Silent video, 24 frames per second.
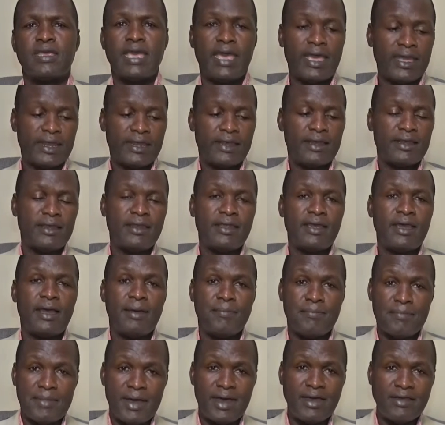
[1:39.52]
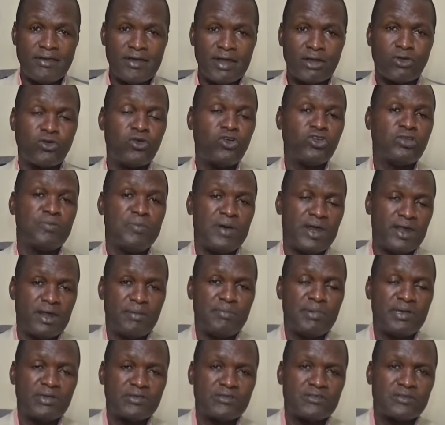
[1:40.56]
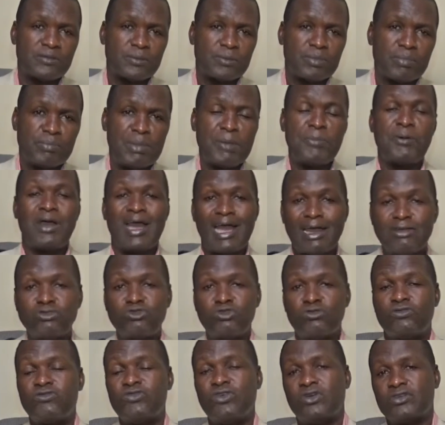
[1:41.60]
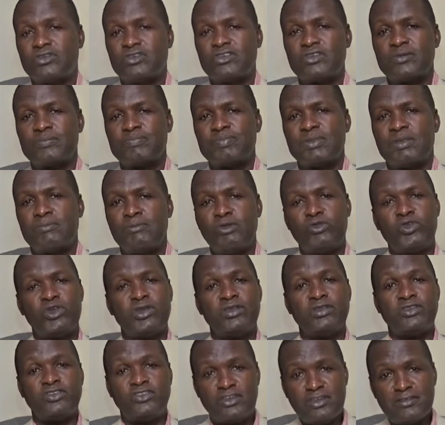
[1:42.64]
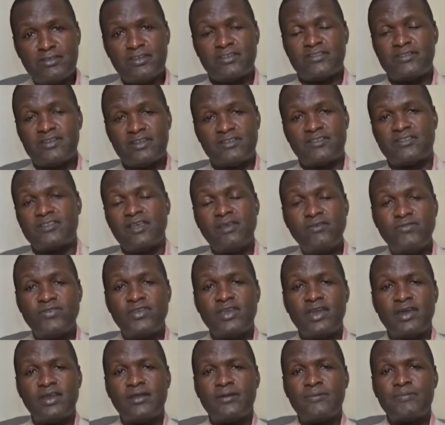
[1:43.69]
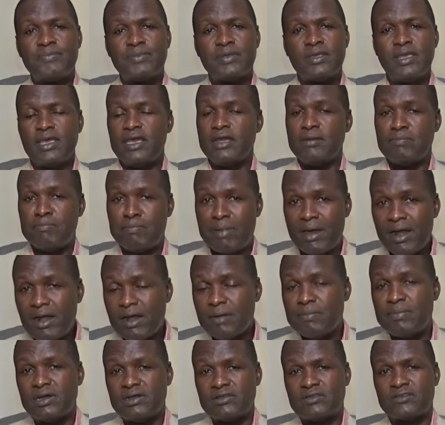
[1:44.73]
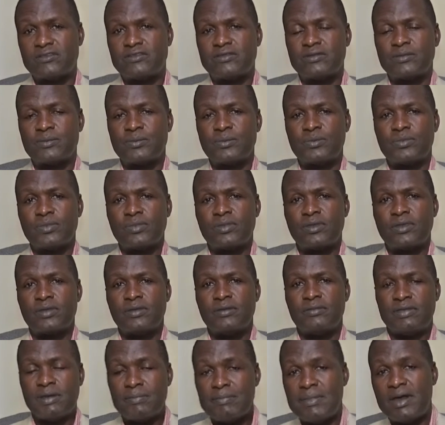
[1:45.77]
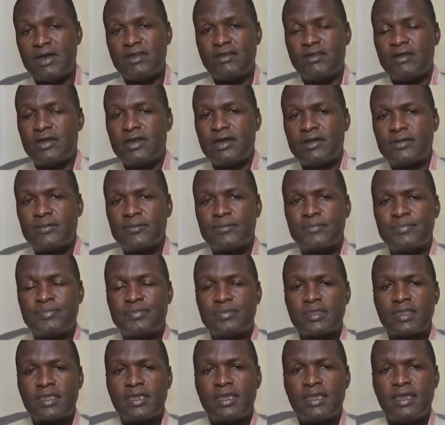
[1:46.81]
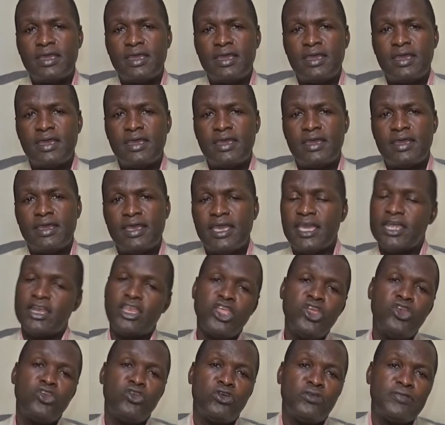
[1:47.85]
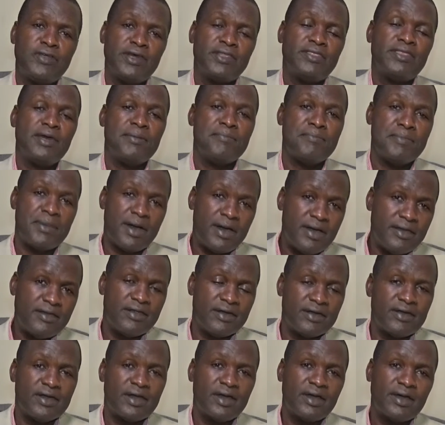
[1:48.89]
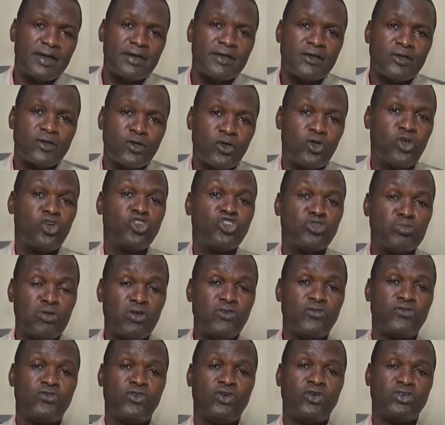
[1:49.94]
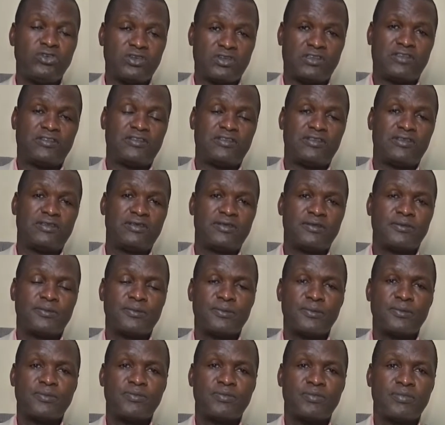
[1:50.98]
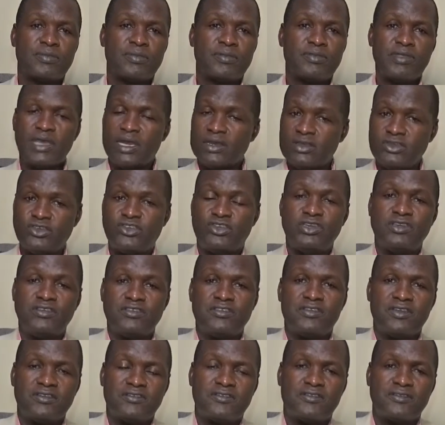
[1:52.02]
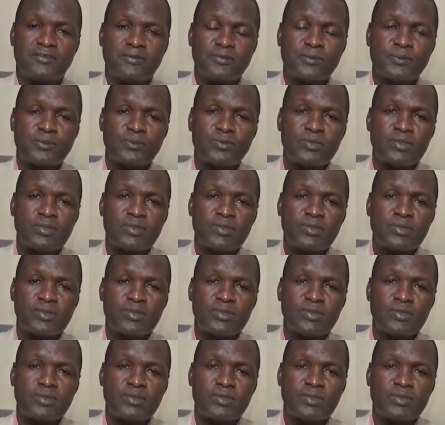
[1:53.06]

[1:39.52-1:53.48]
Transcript: and a murderer called Barabbas. People had to vote between Jesus the Savior and Barabbas the murderer. And you know that the murderer got more votes than Jesus.